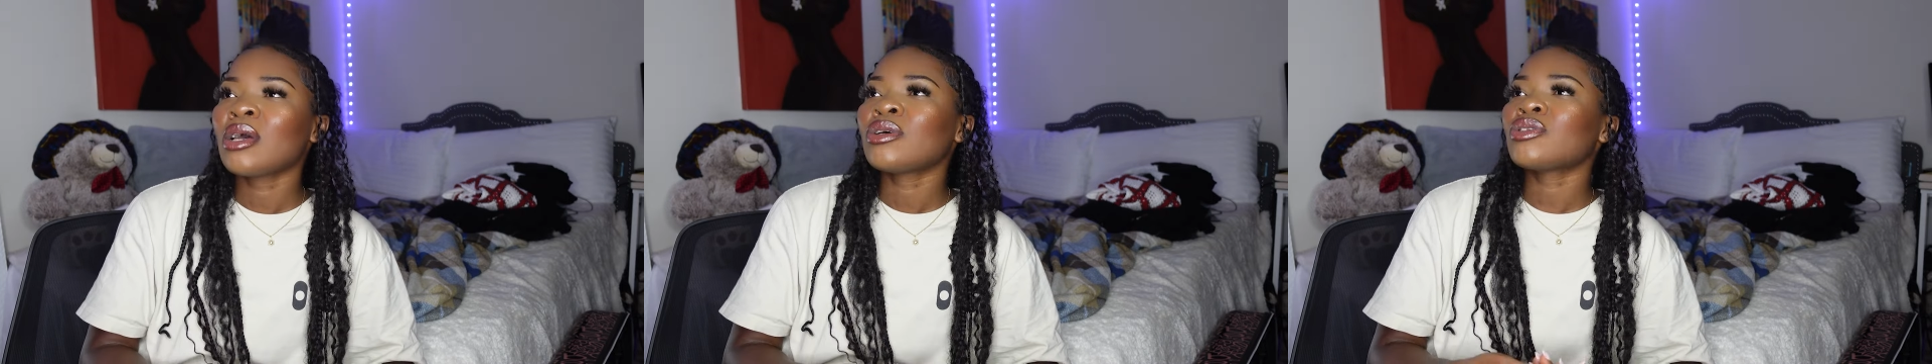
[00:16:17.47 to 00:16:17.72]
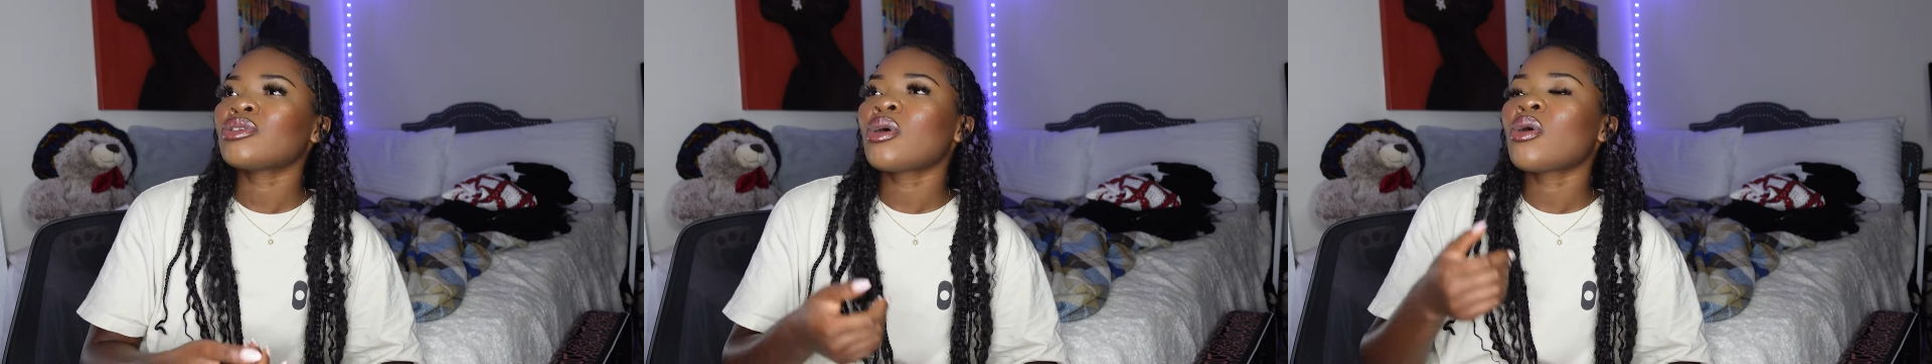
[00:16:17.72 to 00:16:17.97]

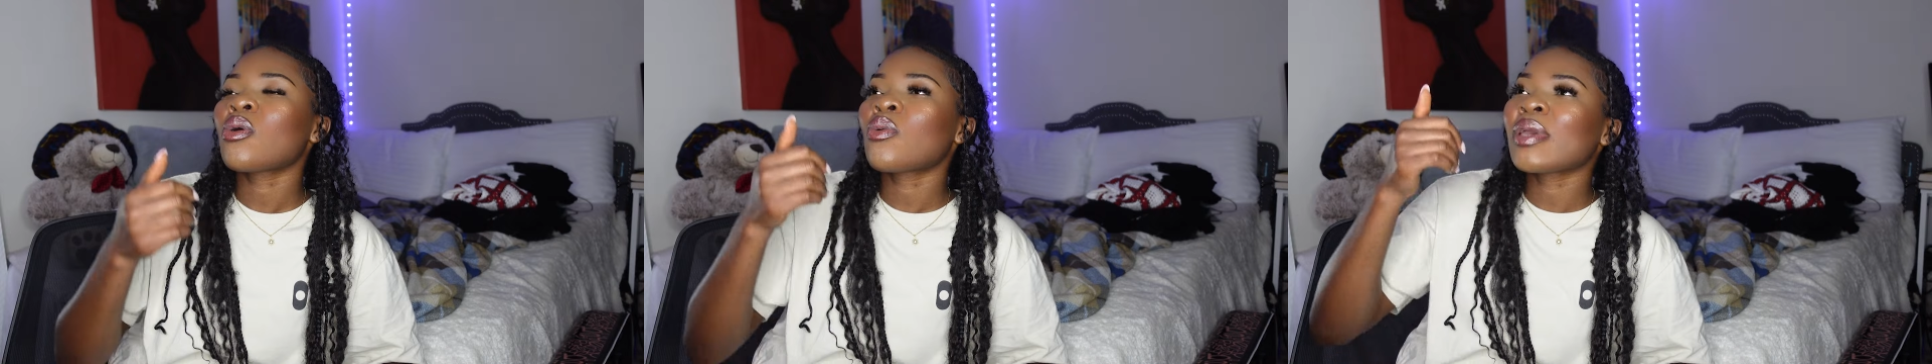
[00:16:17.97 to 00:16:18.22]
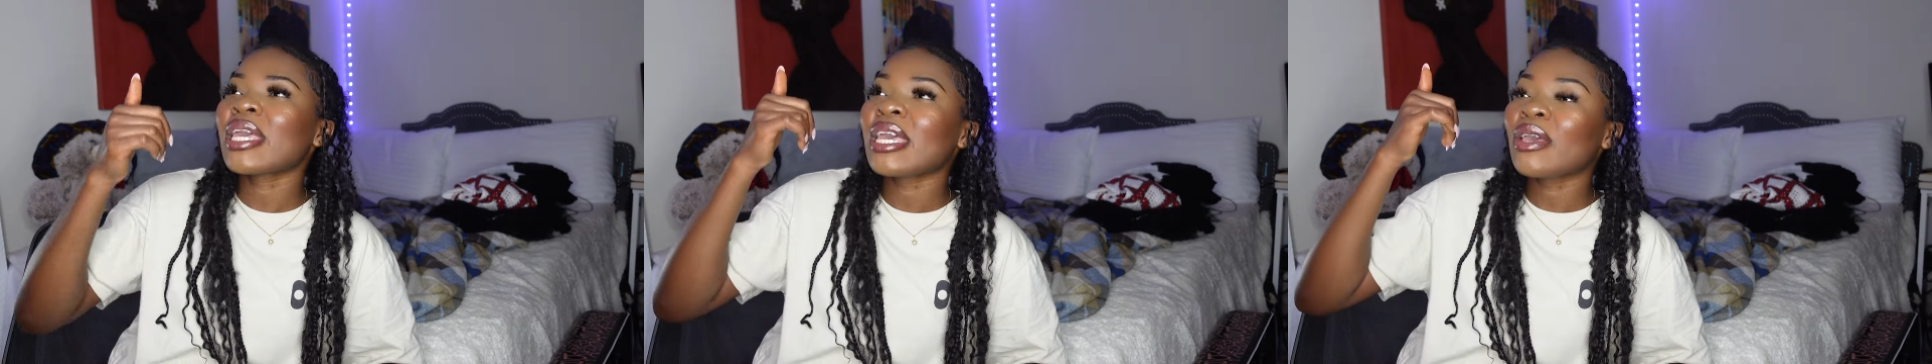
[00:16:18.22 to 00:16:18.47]
So
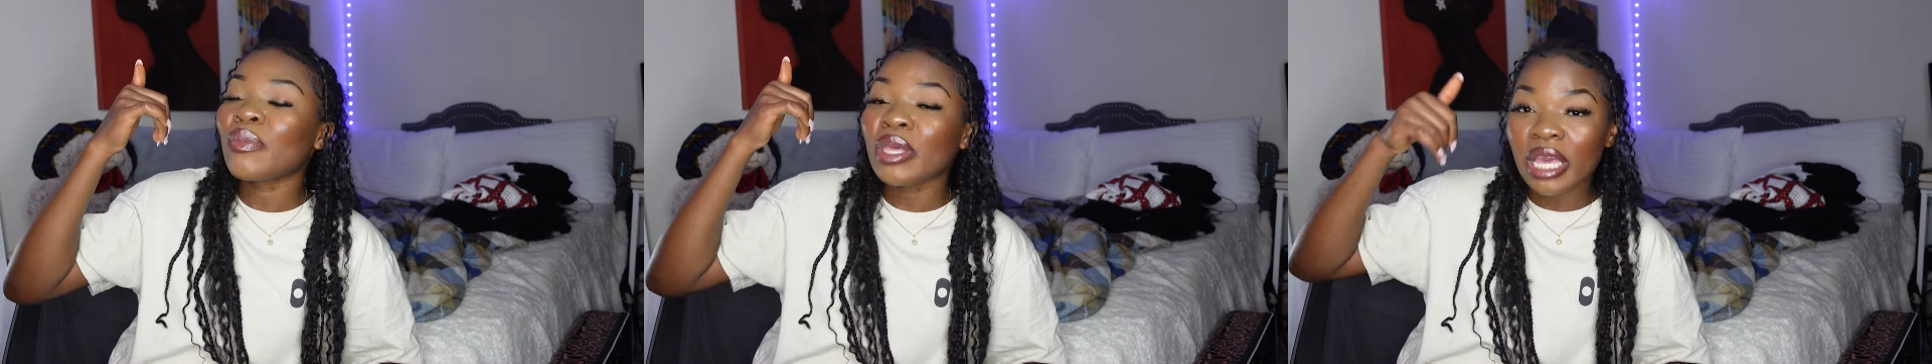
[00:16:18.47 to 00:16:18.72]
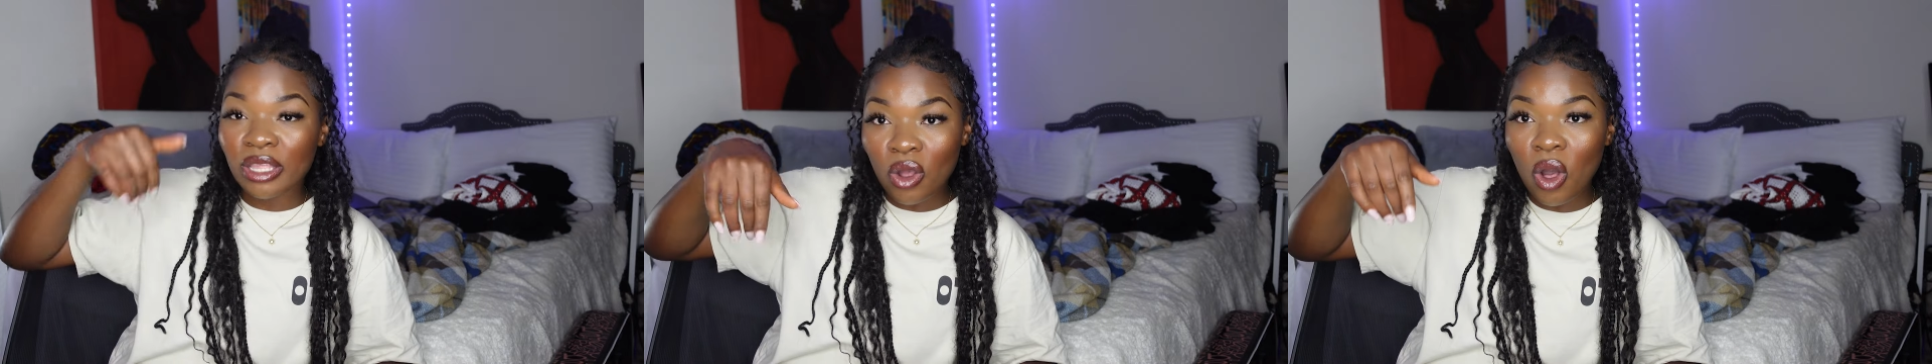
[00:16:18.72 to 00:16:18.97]
we, we
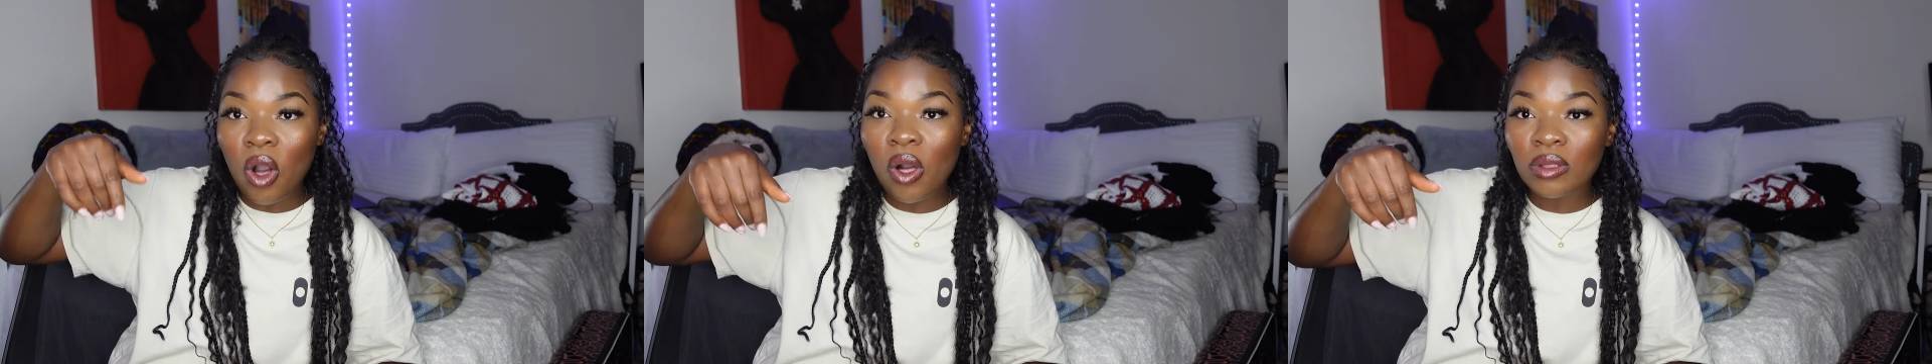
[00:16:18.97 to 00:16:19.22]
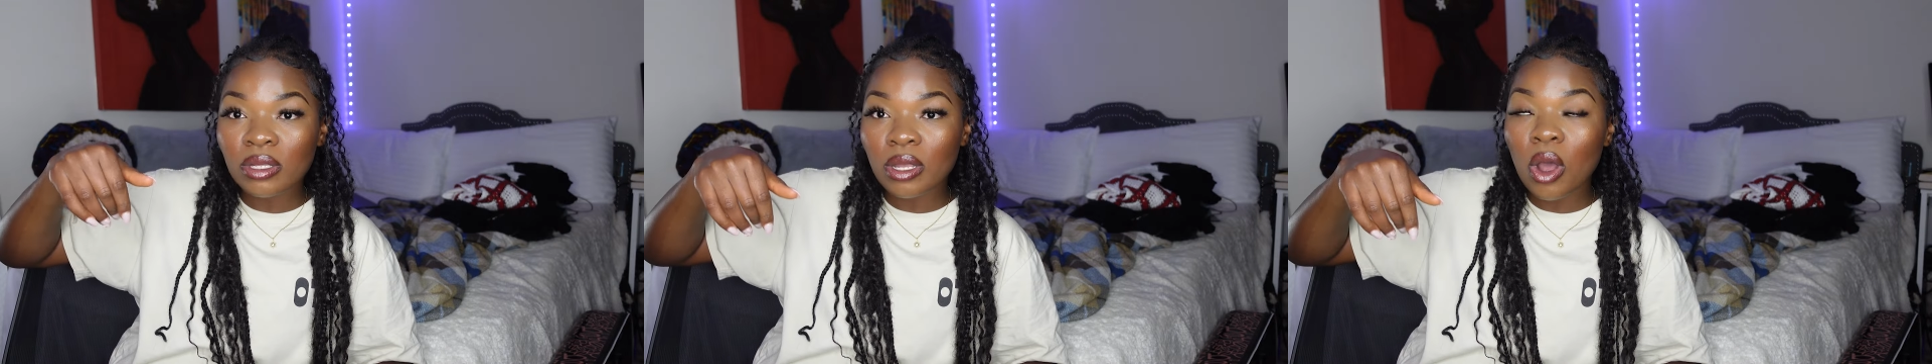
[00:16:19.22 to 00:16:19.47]
had
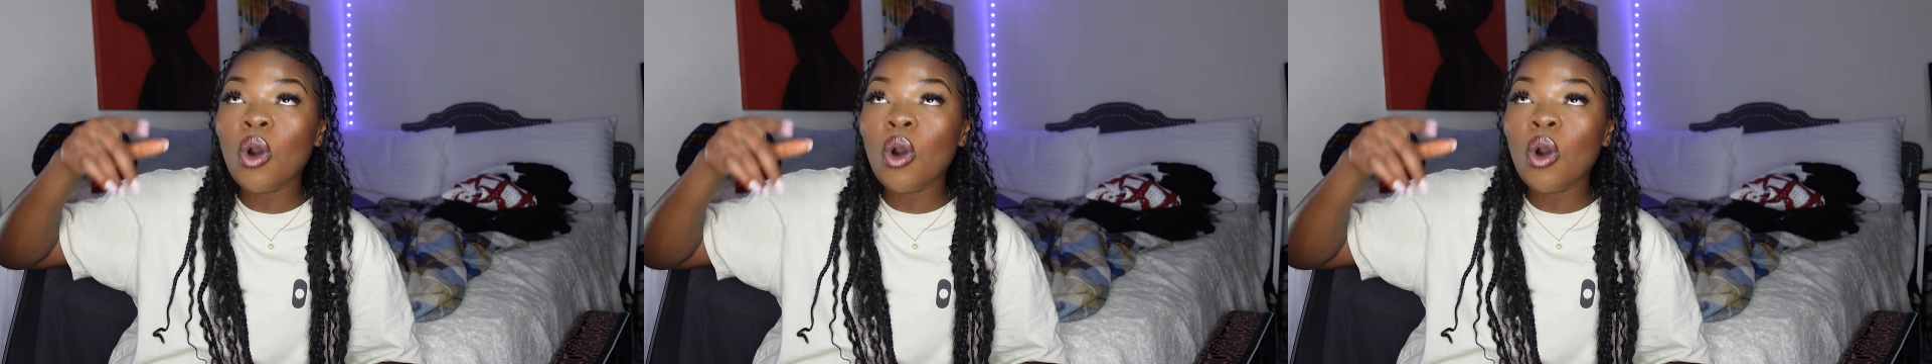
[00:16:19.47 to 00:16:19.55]
called,